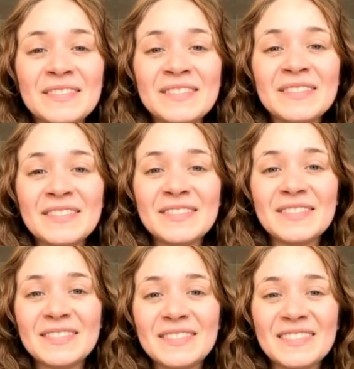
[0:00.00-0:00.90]

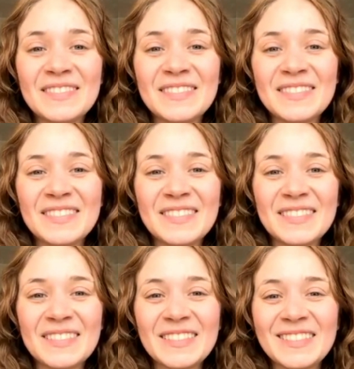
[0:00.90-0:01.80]

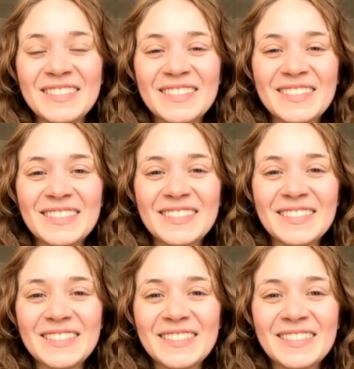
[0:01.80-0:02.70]

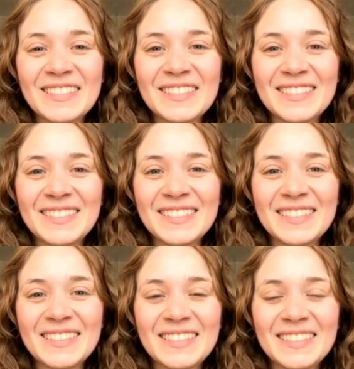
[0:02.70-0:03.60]

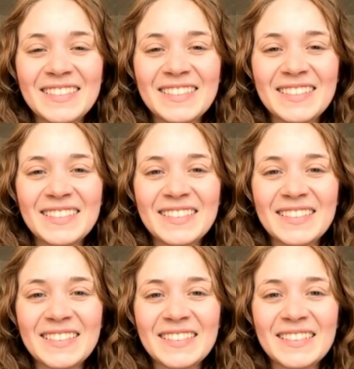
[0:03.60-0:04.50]

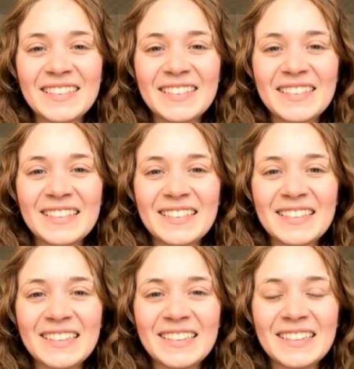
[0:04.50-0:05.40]

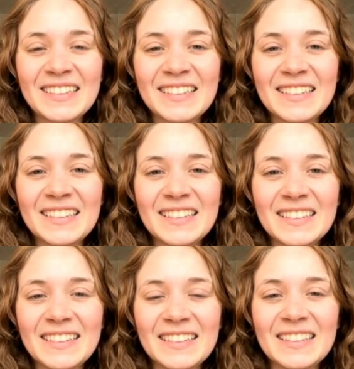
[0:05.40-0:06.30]

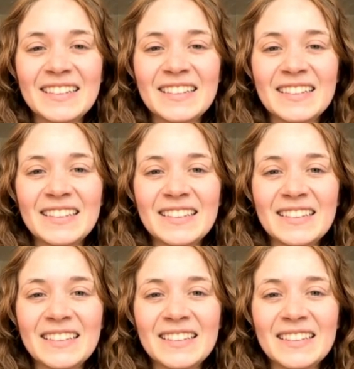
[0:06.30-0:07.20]

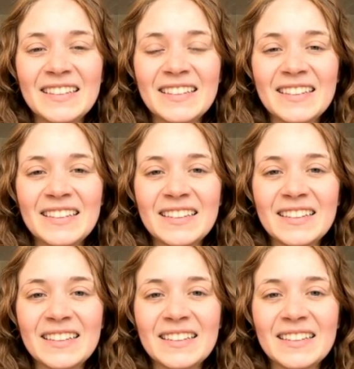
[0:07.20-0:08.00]
The person shown says nothing.